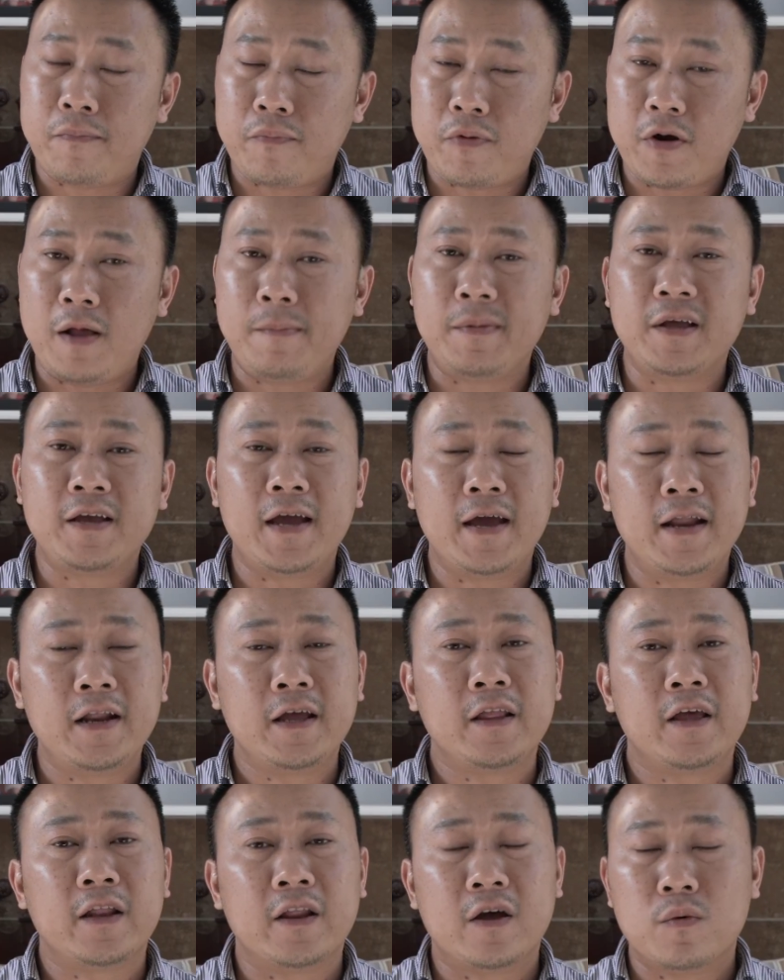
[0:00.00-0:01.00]
probably
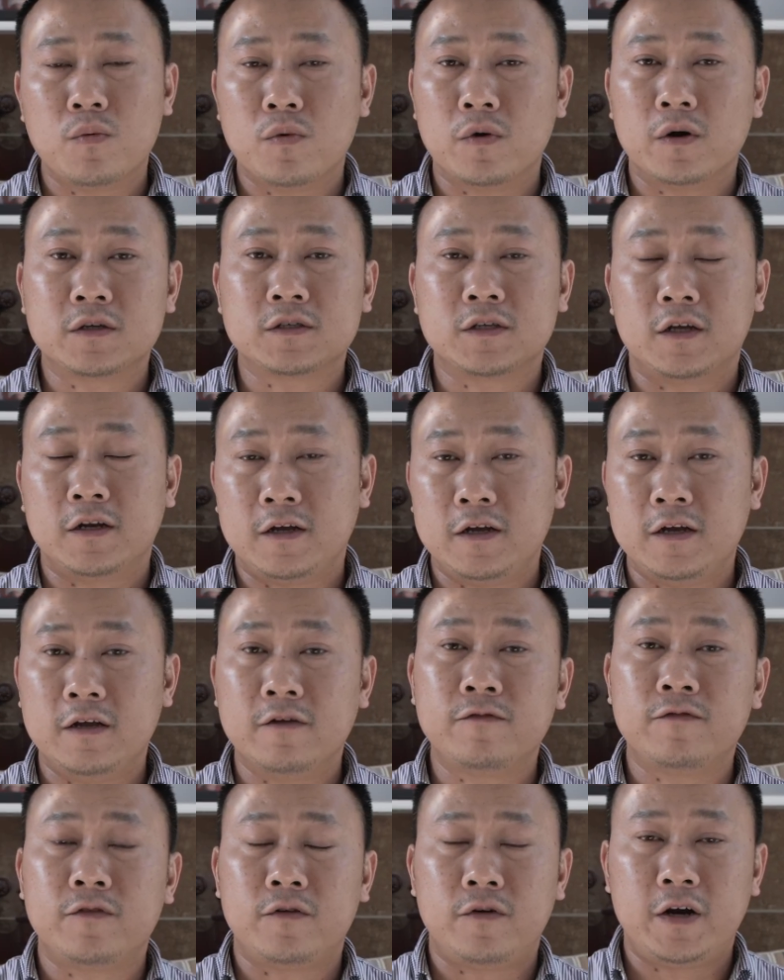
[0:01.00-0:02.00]
anything that works on an
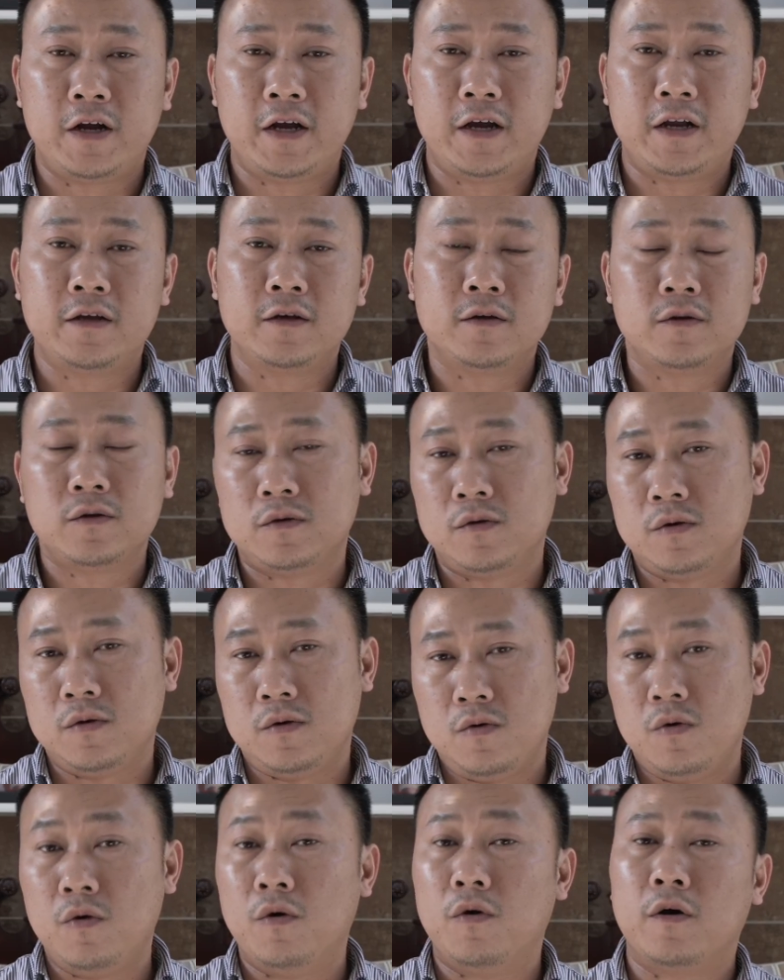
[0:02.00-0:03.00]
infrared
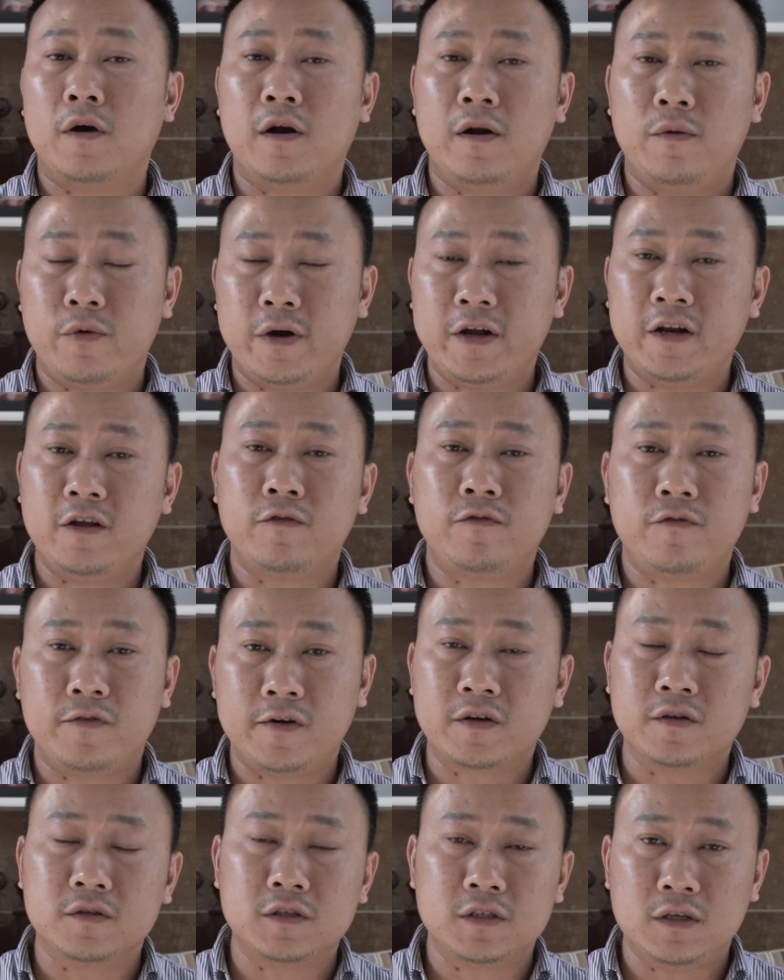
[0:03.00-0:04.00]
or a radio
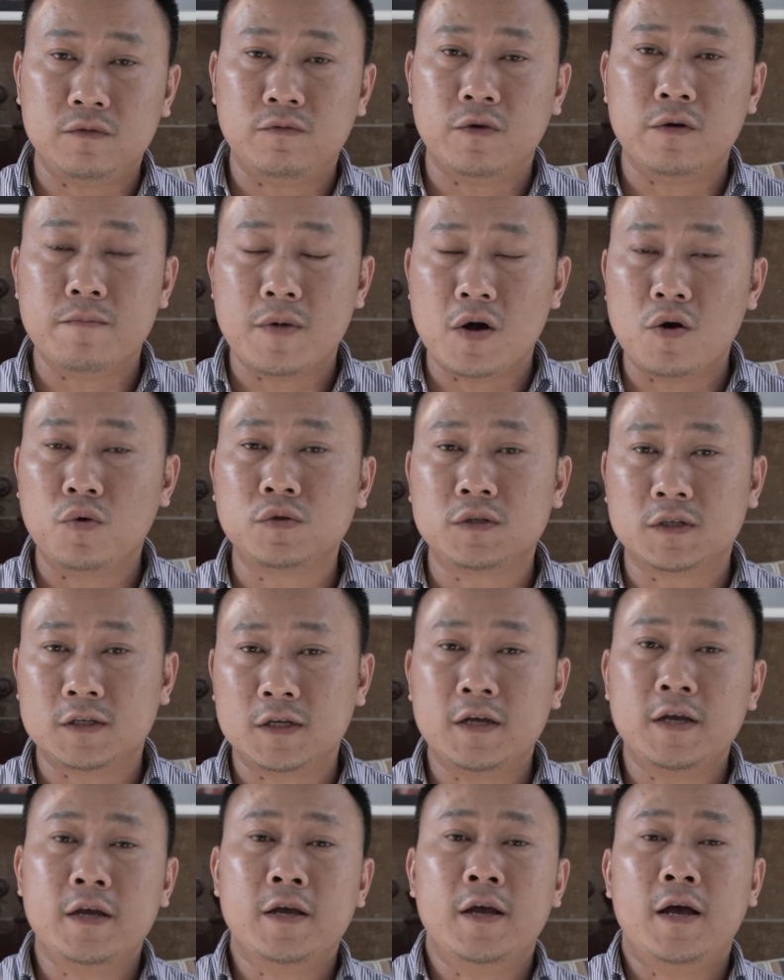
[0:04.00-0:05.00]
frequency remote